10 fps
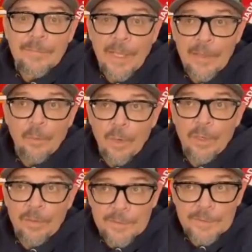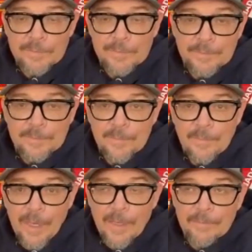in the world,
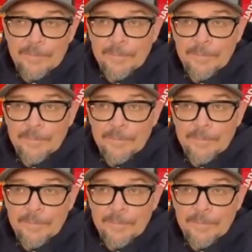right?